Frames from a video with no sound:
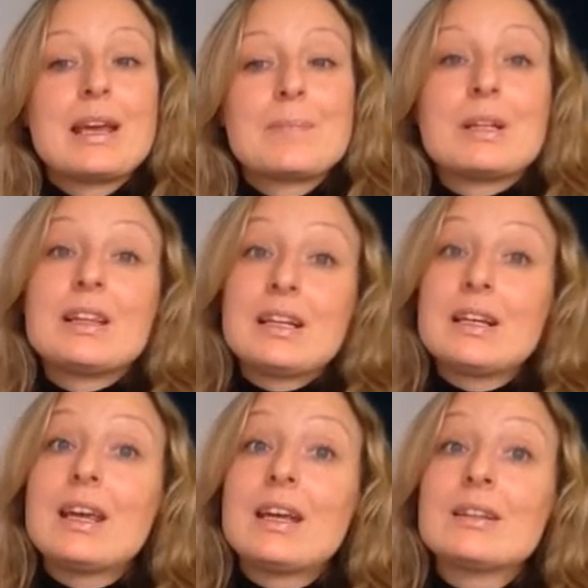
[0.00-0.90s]
But then
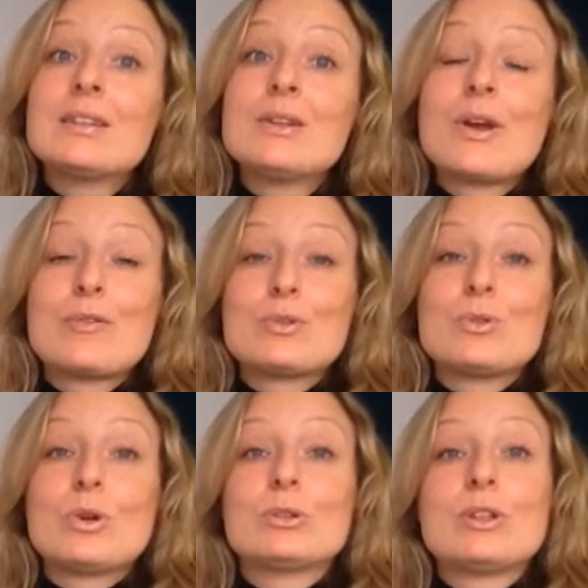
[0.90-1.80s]
again, you have to
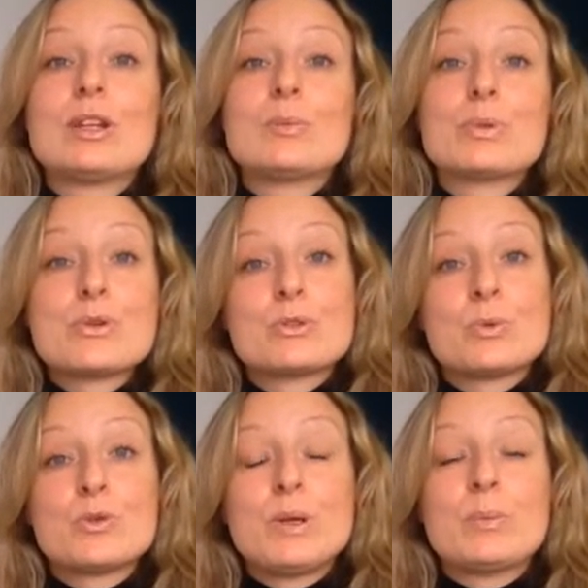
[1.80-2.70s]
talk to that person
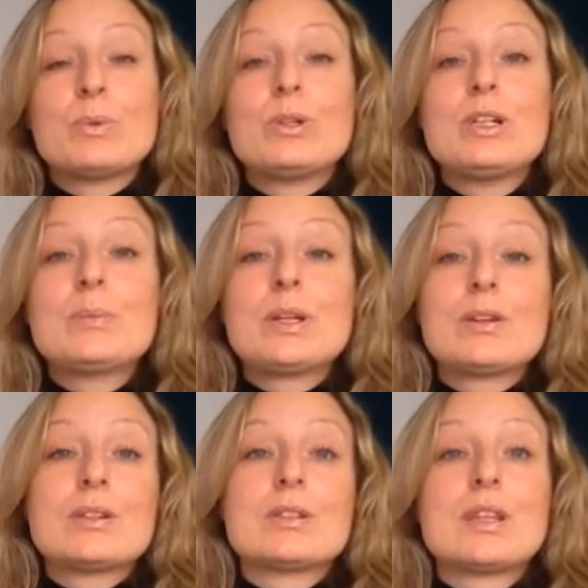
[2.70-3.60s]
who's being bullied,
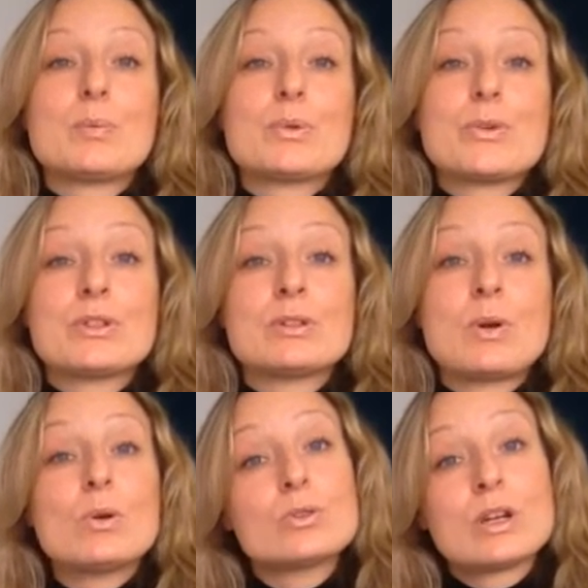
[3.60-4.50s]
because that person
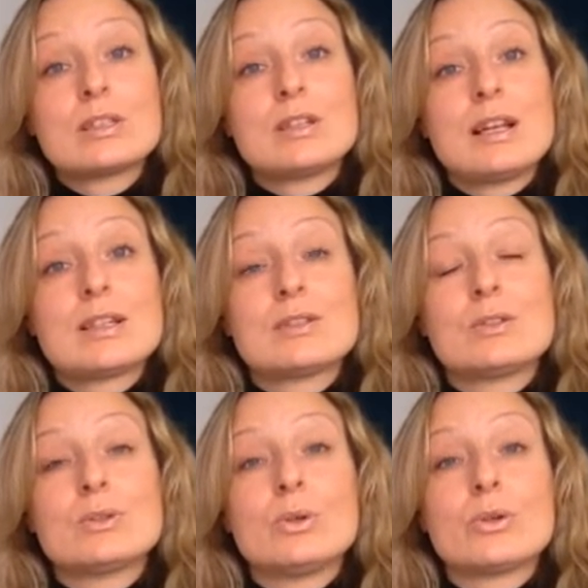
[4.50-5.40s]
also has a lesson
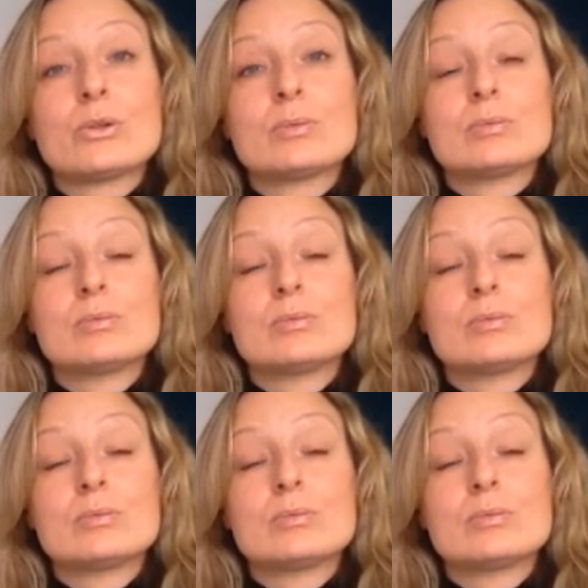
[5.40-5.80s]
to learn,